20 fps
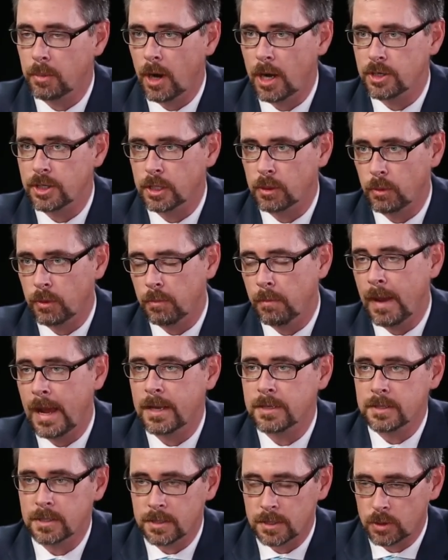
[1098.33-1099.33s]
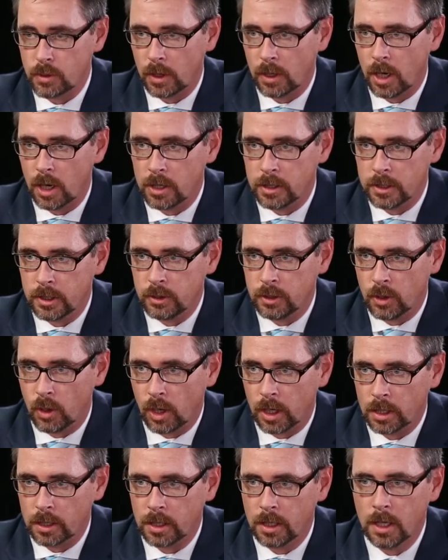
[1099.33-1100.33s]
a project with Madison Square Art in New
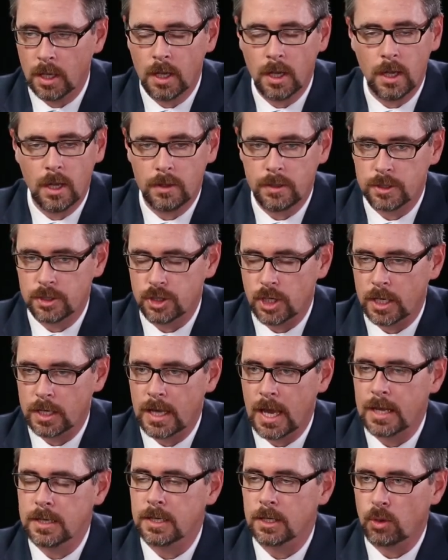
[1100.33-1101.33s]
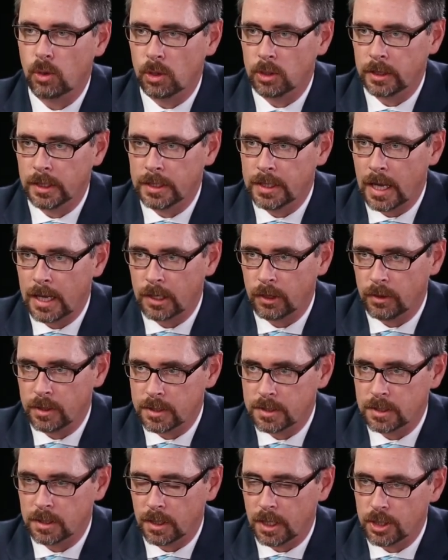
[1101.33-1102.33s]
York. This gigantic Orly Genger
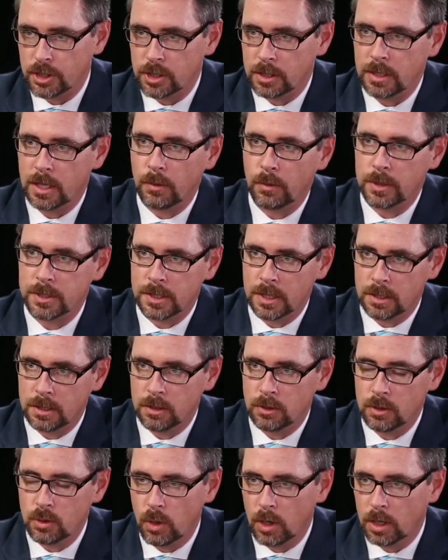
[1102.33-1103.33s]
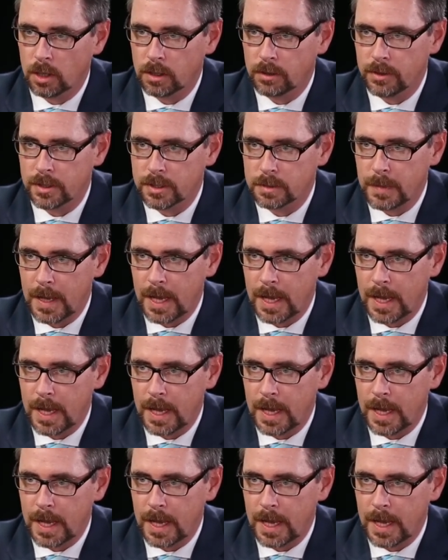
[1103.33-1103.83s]
installation that was in New York this